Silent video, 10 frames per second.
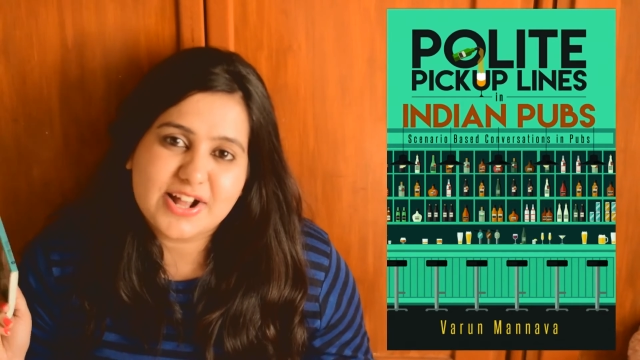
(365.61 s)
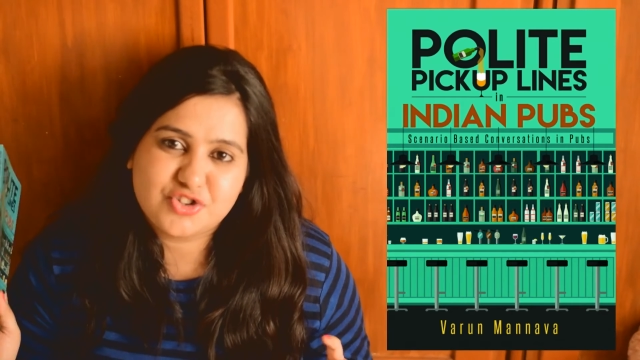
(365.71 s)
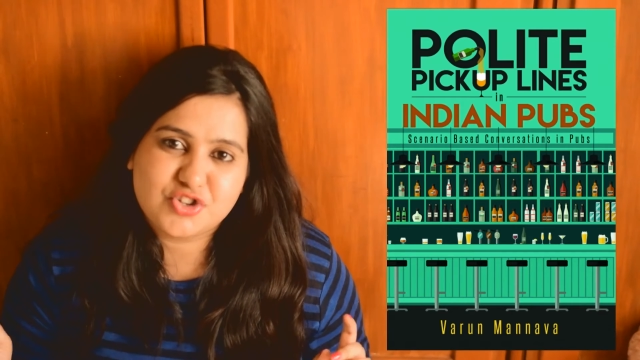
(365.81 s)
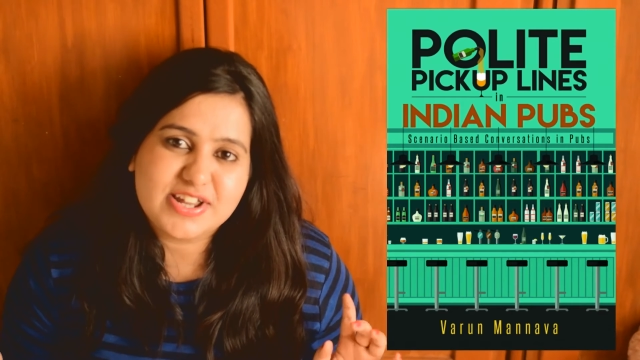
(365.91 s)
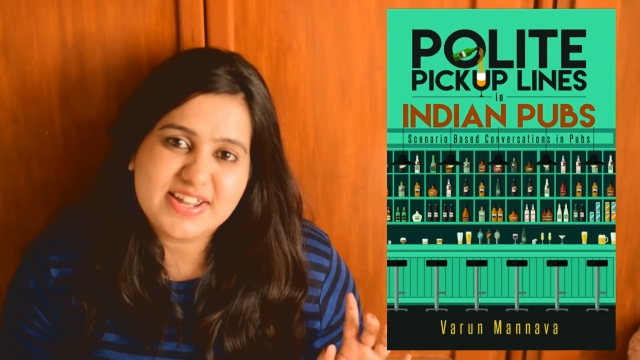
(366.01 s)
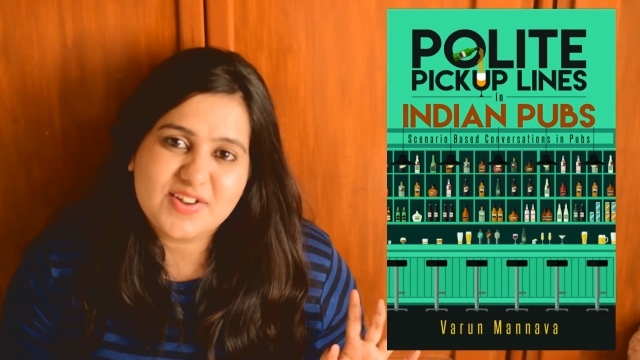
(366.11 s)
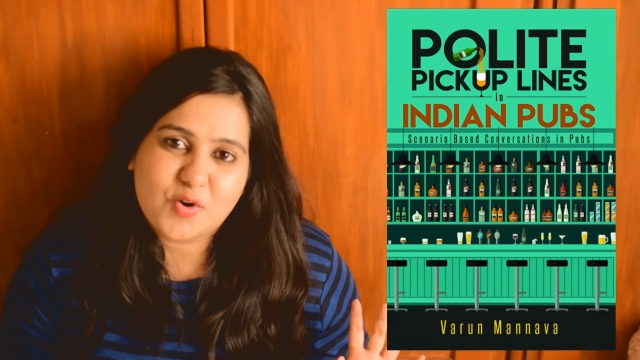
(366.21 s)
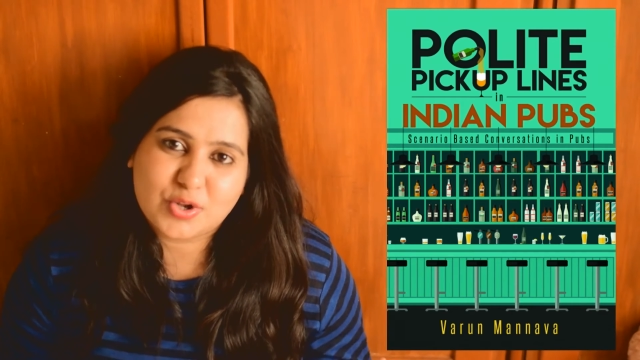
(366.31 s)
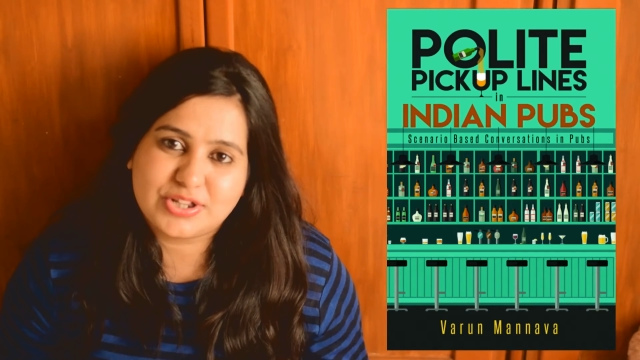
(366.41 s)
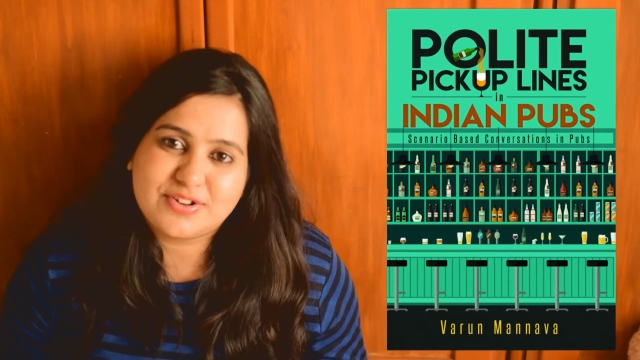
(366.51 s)
actually
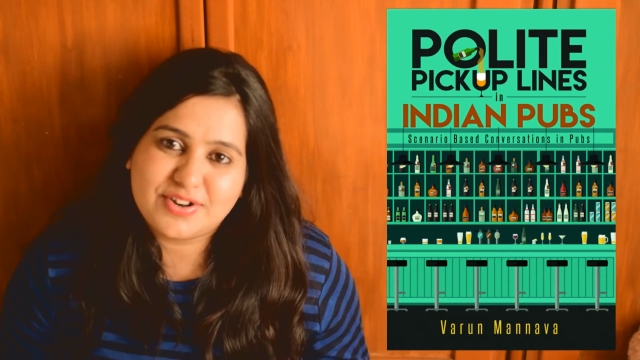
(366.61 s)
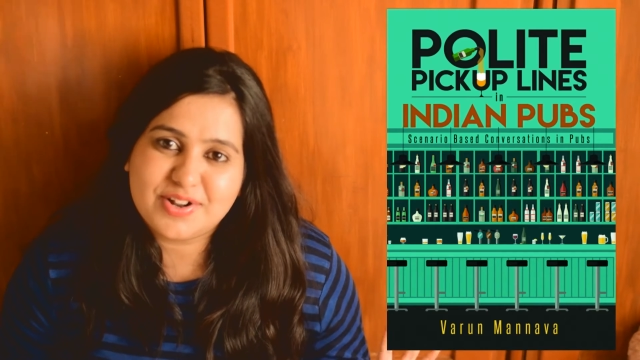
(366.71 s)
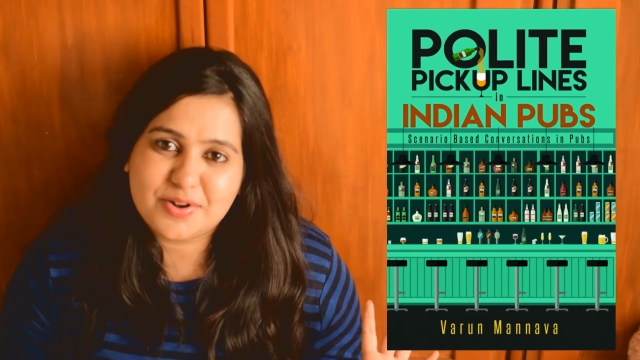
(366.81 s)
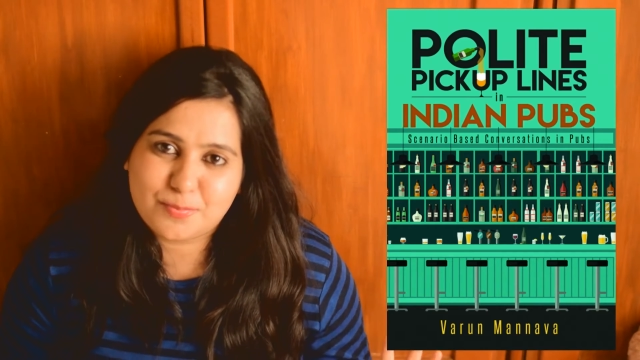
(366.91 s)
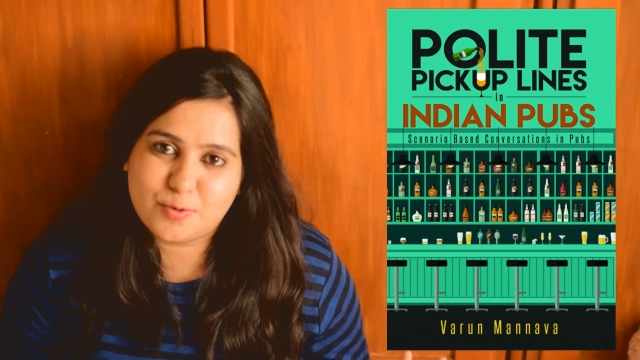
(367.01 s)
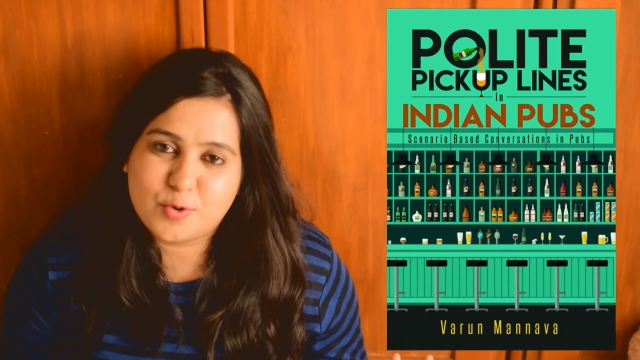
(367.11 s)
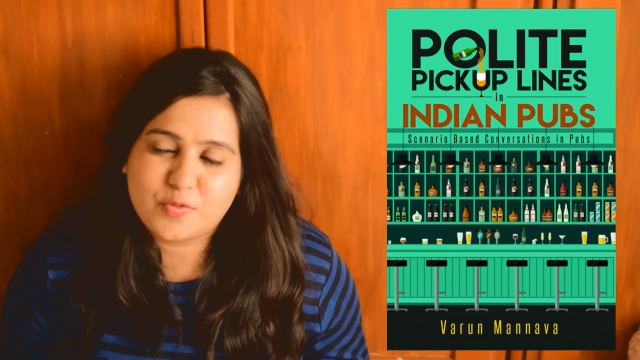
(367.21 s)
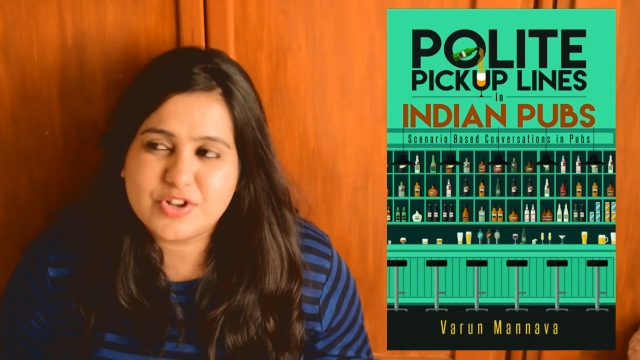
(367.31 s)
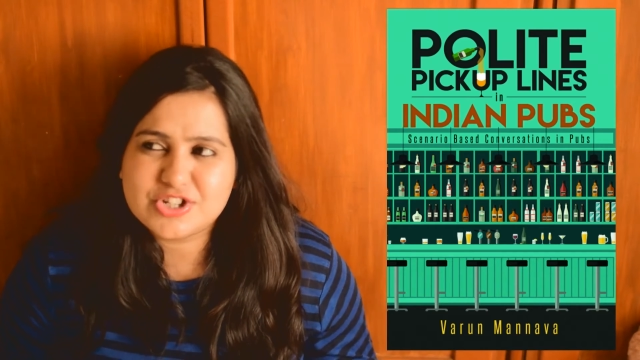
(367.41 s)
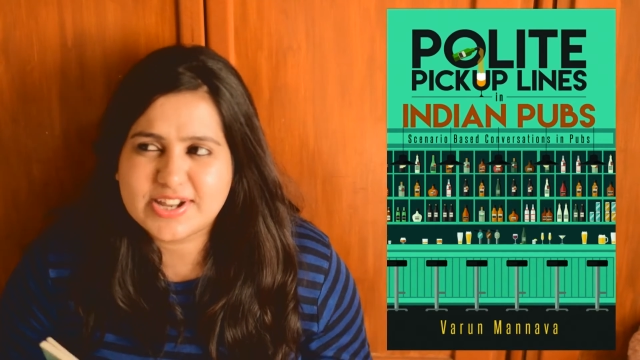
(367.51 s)
authored a
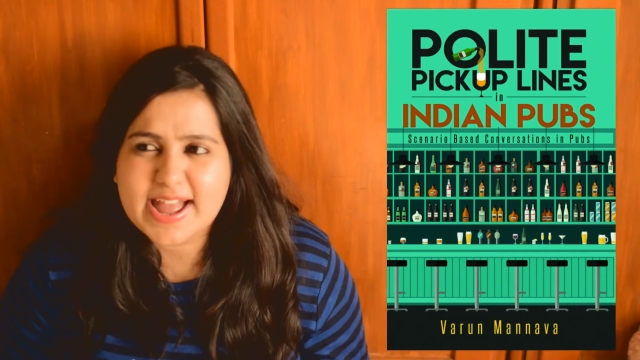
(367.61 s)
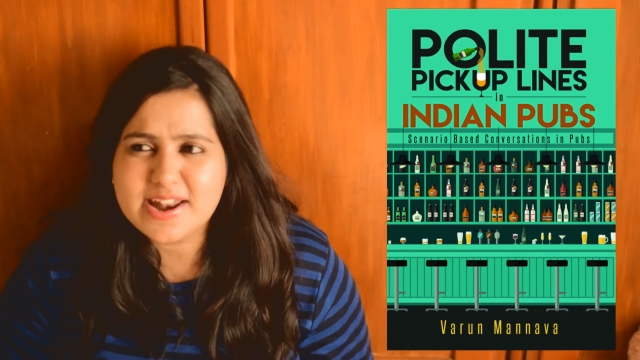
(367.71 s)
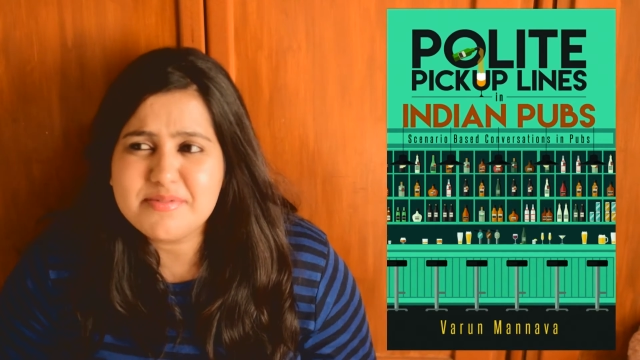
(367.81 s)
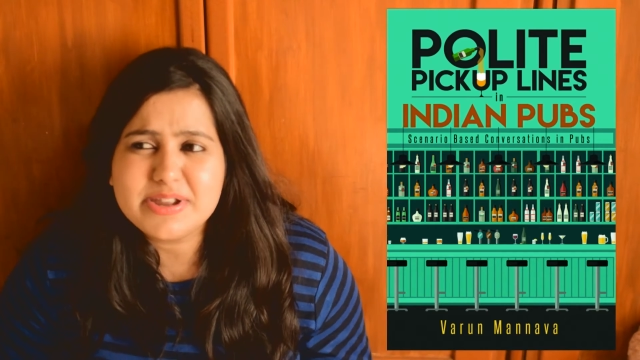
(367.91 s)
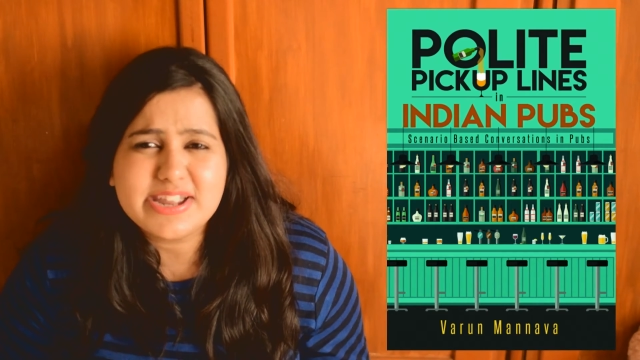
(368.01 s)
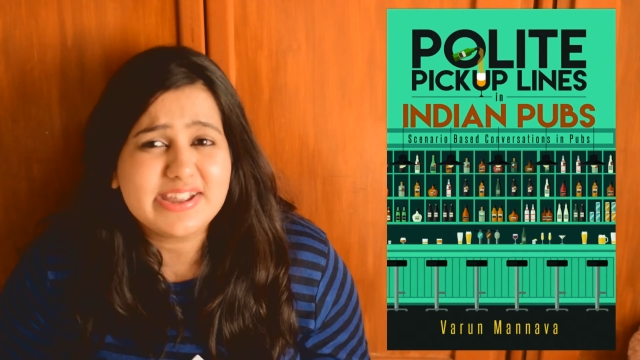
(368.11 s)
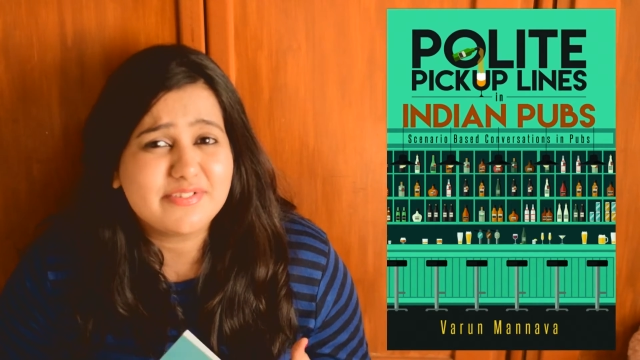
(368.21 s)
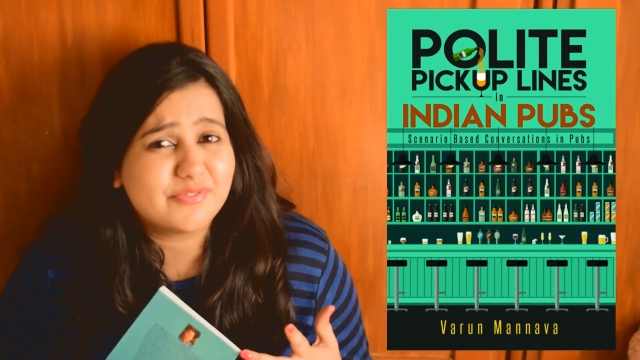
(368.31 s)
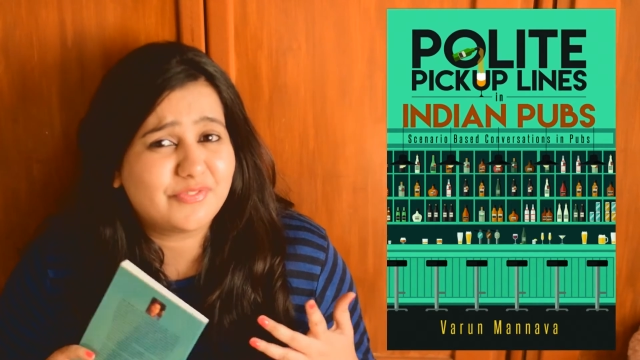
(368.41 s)
book which can be